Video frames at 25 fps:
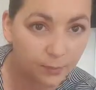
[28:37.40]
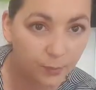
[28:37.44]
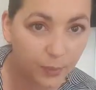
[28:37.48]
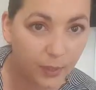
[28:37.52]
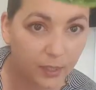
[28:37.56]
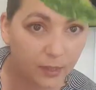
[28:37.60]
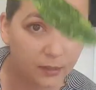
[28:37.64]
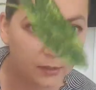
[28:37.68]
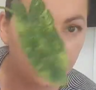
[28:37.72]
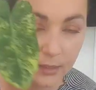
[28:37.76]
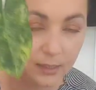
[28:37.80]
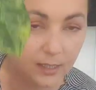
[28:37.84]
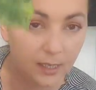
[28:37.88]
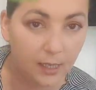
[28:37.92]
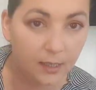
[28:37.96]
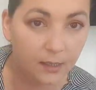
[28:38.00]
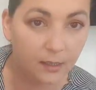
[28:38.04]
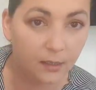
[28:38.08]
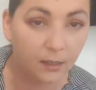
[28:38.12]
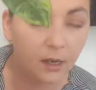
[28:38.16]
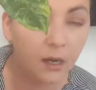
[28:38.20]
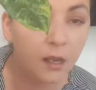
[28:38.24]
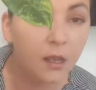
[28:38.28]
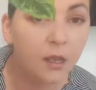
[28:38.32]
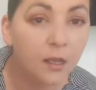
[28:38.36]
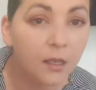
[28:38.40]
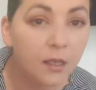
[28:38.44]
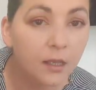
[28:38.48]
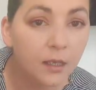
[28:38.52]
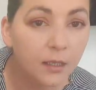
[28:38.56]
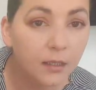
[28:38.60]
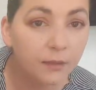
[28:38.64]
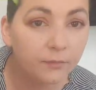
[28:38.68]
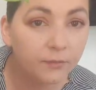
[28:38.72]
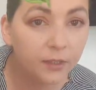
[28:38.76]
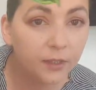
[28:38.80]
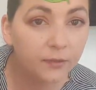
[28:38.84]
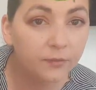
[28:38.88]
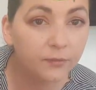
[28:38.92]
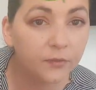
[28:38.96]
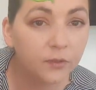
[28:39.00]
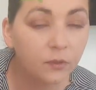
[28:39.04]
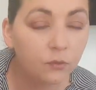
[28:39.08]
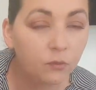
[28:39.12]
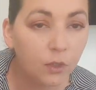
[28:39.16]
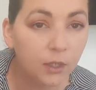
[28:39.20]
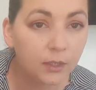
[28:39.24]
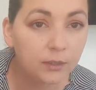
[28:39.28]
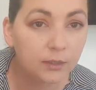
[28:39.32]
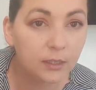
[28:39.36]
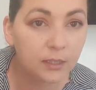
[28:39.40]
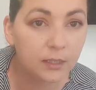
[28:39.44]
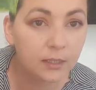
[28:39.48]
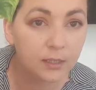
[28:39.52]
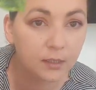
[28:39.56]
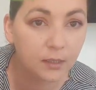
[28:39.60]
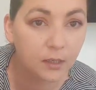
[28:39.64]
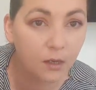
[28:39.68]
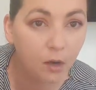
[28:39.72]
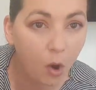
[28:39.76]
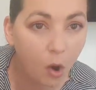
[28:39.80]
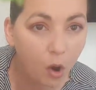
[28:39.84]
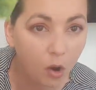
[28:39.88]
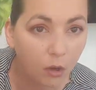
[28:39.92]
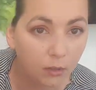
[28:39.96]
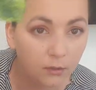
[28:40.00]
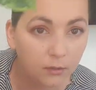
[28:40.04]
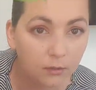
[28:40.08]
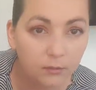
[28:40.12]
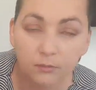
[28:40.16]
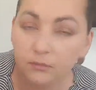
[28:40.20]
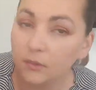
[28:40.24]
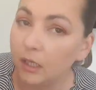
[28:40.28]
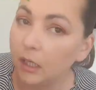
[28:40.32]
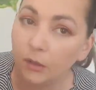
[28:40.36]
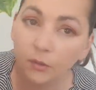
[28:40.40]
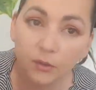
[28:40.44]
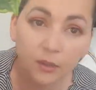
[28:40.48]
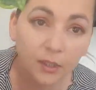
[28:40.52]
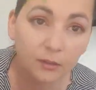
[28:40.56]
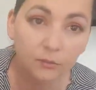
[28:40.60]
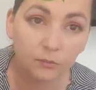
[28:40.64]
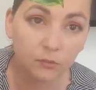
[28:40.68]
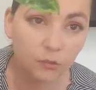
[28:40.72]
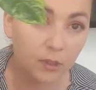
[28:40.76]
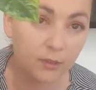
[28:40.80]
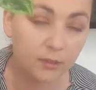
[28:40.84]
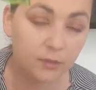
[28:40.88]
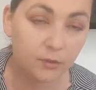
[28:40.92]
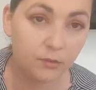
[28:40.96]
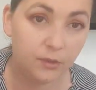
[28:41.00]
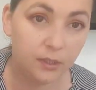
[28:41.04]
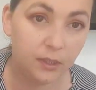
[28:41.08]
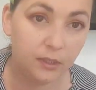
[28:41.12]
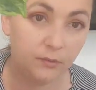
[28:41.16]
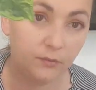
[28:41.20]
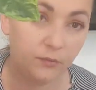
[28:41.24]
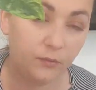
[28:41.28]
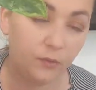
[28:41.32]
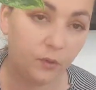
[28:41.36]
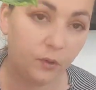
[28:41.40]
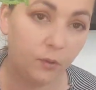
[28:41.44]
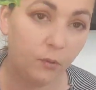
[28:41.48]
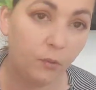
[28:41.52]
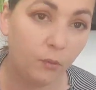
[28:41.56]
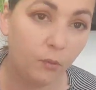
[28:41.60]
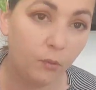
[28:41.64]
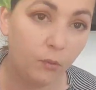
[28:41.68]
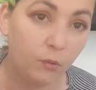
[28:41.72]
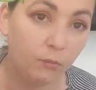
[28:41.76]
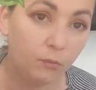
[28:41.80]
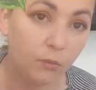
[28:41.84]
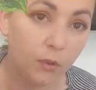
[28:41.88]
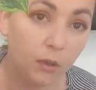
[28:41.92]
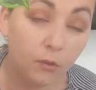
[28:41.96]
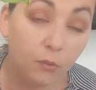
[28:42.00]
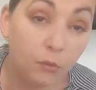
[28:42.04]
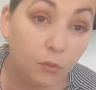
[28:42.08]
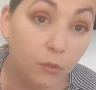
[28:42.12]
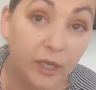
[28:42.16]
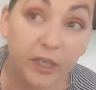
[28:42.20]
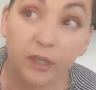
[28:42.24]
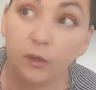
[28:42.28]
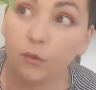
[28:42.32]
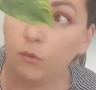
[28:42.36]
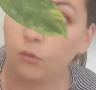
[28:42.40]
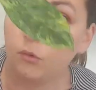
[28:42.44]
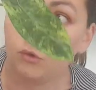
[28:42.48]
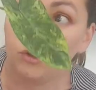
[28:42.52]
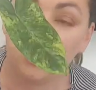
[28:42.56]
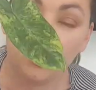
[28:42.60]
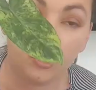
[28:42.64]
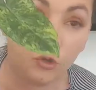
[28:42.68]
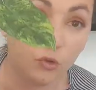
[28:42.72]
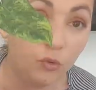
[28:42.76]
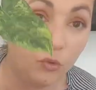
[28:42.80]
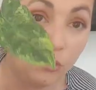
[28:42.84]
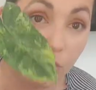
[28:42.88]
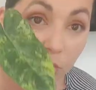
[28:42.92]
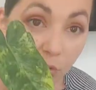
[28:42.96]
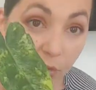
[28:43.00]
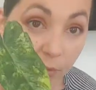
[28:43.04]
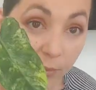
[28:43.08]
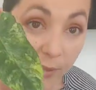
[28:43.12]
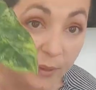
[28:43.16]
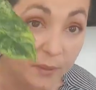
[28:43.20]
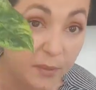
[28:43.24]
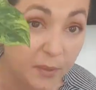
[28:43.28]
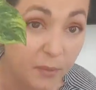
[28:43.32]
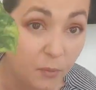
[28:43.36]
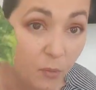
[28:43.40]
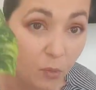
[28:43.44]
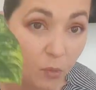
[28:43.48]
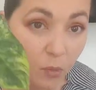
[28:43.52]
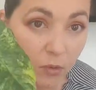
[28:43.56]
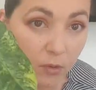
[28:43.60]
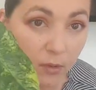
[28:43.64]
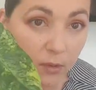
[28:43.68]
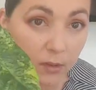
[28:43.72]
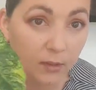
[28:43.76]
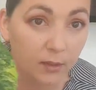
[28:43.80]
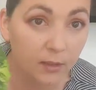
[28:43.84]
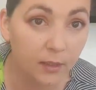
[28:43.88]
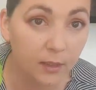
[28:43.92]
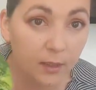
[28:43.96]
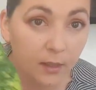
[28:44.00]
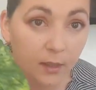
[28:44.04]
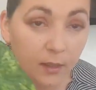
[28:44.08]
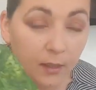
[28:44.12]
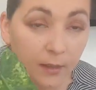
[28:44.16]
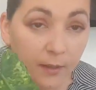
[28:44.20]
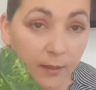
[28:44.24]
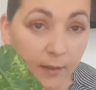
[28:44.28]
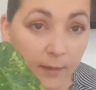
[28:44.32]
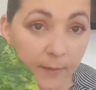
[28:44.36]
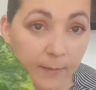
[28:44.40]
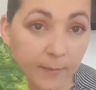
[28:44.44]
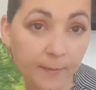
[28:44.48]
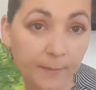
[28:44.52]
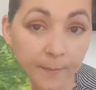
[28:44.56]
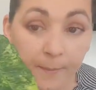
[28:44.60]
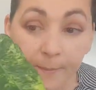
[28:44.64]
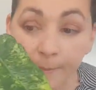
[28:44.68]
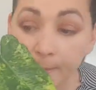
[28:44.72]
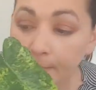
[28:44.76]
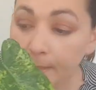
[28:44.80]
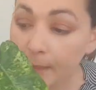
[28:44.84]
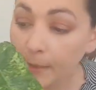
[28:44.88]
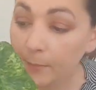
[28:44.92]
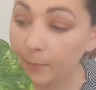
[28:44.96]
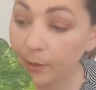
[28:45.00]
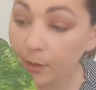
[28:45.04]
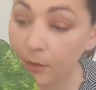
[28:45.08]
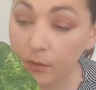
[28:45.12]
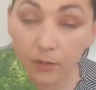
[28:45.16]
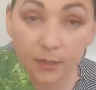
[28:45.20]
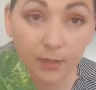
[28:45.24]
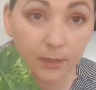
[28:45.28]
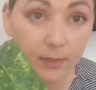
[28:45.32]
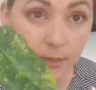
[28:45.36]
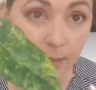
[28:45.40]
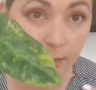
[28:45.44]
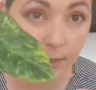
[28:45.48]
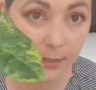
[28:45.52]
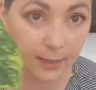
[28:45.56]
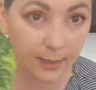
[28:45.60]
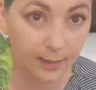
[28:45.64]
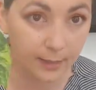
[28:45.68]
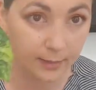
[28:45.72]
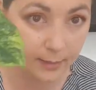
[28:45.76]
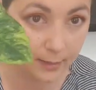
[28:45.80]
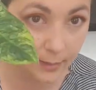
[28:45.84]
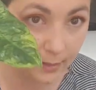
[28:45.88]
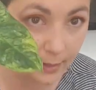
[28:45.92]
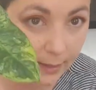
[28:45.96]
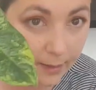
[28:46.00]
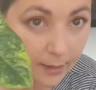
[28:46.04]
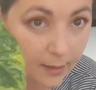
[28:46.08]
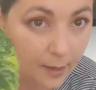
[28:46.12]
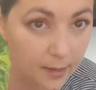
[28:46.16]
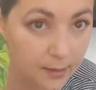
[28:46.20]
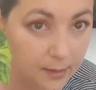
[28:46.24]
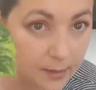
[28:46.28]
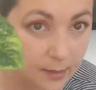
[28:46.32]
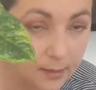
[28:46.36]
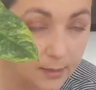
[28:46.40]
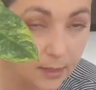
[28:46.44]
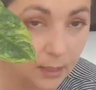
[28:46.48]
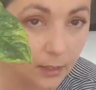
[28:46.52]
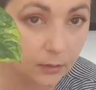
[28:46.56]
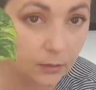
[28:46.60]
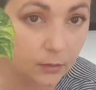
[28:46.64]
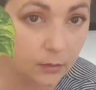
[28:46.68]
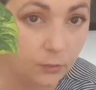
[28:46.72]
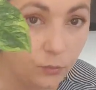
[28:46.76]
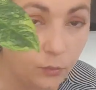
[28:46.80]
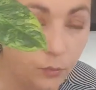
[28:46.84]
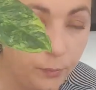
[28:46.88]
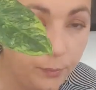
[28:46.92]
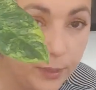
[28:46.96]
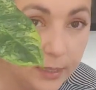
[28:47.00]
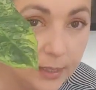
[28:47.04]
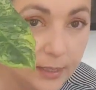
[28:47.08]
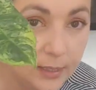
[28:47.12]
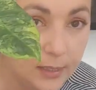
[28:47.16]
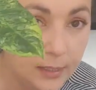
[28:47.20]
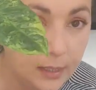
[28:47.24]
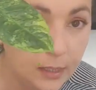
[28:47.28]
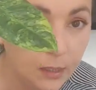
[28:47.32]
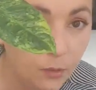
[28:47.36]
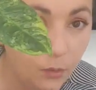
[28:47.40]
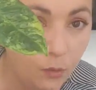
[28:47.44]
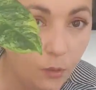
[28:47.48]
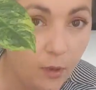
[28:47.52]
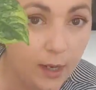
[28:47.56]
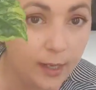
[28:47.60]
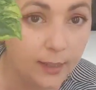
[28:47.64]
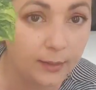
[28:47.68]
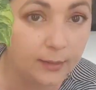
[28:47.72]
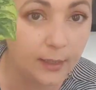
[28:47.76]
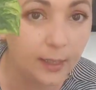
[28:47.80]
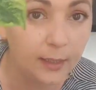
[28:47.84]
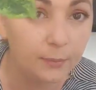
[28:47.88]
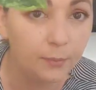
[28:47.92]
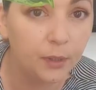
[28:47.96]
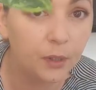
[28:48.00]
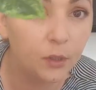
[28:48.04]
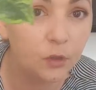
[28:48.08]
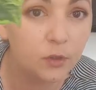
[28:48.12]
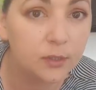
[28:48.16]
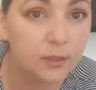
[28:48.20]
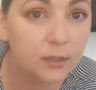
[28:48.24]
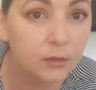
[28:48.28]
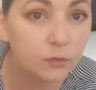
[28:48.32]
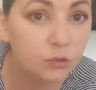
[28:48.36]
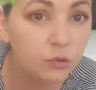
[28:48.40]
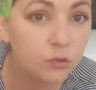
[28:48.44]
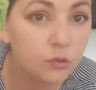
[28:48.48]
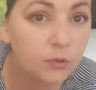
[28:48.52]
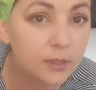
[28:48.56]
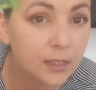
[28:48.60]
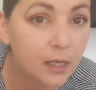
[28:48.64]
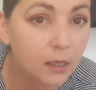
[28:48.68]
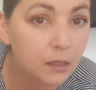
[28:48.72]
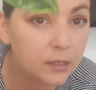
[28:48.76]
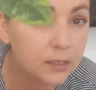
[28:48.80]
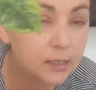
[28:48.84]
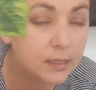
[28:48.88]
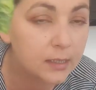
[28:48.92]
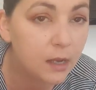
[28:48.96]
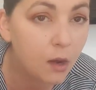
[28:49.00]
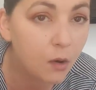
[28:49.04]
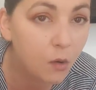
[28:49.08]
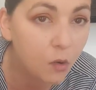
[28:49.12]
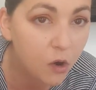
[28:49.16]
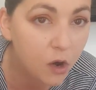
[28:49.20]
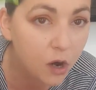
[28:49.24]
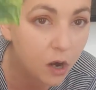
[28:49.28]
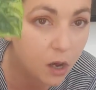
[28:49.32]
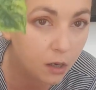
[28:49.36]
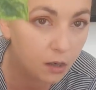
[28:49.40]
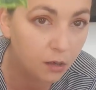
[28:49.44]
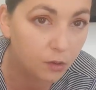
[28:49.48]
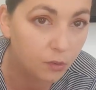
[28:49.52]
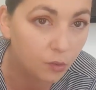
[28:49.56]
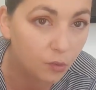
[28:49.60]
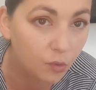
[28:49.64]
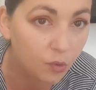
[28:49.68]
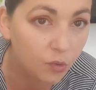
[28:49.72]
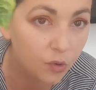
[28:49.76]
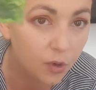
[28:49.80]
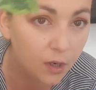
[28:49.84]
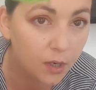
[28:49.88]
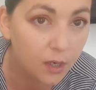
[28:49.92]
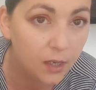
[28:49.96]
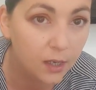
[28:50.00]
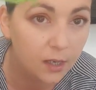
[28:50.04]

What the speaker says: a big container. Even if the water is gone, I'll not water it for a week or 2, or maybe more, because the leca inside will be still wet. And because the roots are so low,